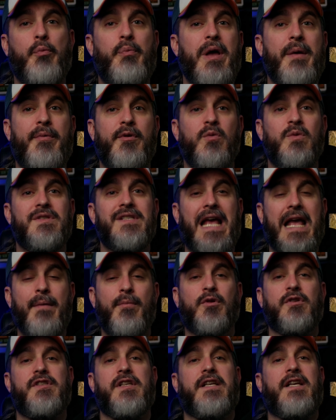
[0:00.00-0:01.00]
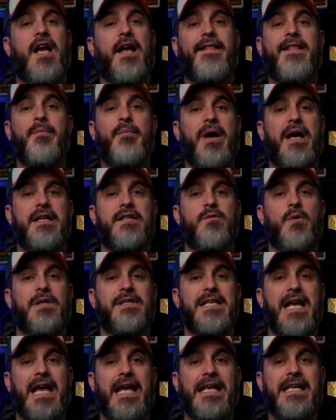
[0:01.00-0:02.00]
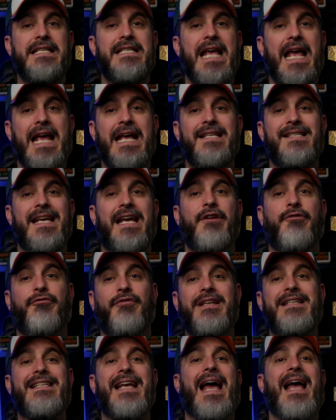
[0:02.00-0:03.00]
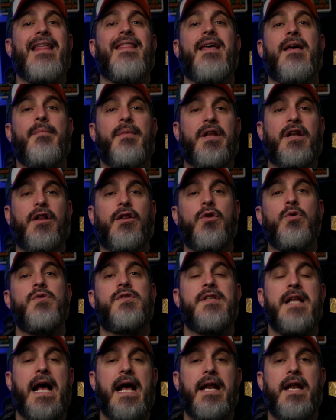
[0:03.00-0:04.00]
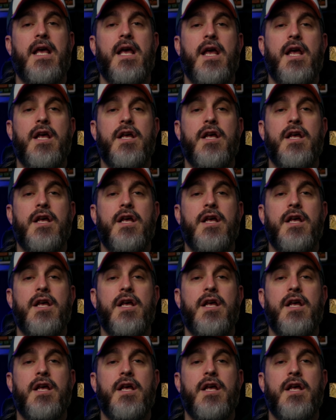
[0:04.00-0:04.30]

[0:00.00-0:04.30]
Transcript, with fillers: Pippin was able to cut the bonds while tying his hands and retie them in a loose knot,